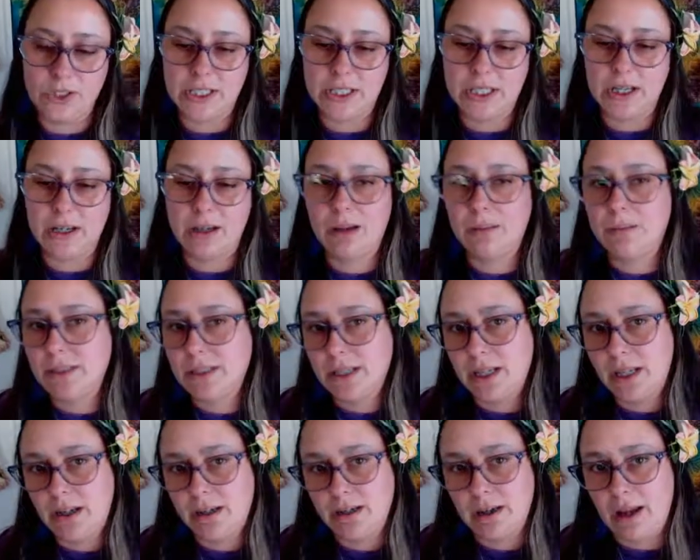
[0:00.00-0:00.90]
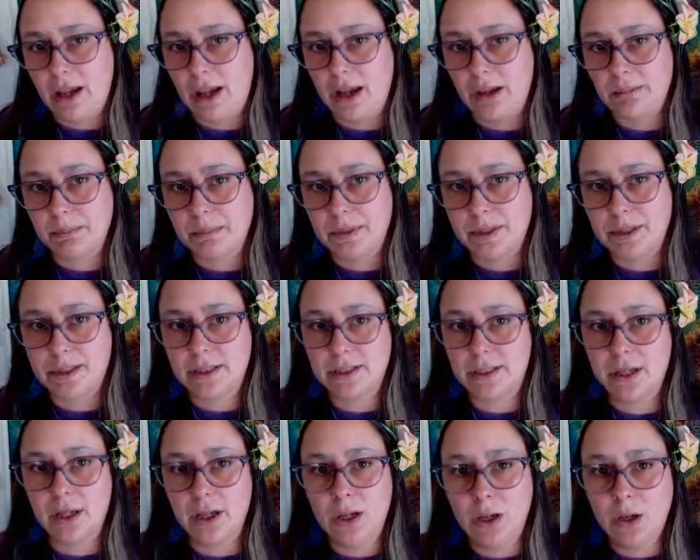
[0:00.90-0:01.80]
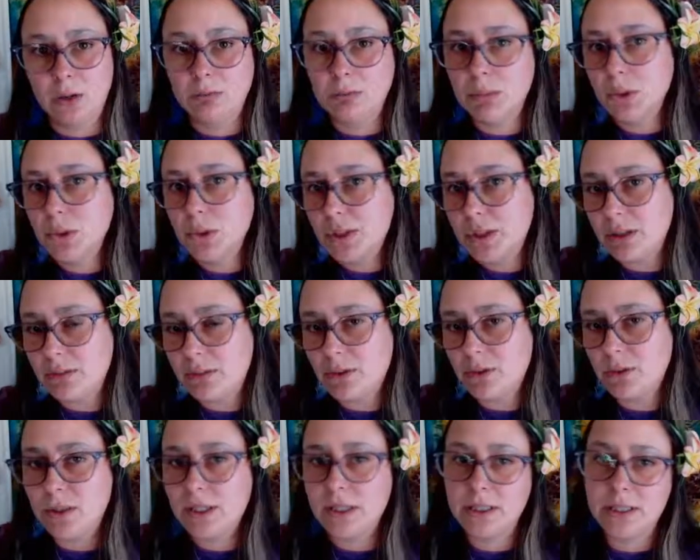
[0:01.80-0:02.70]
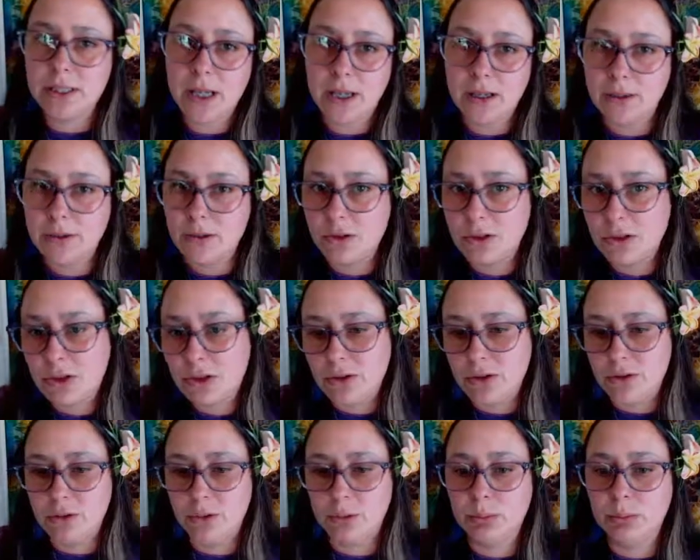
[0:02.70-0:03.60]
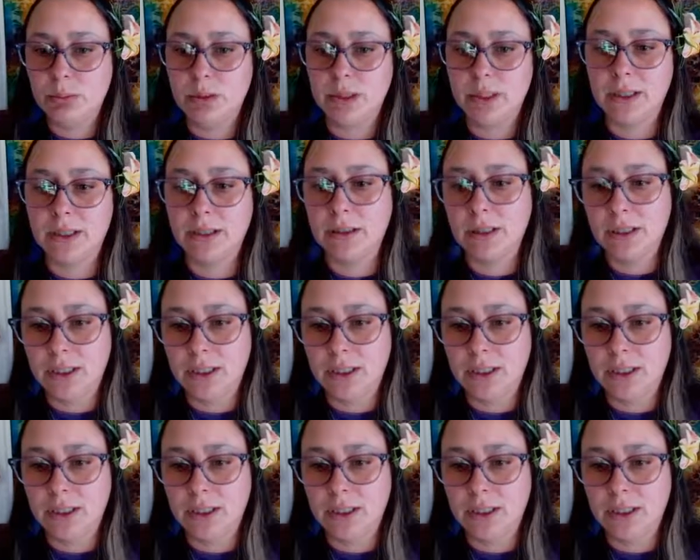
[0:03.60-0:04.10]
They come and take naps, mostly between 10 and 2, but,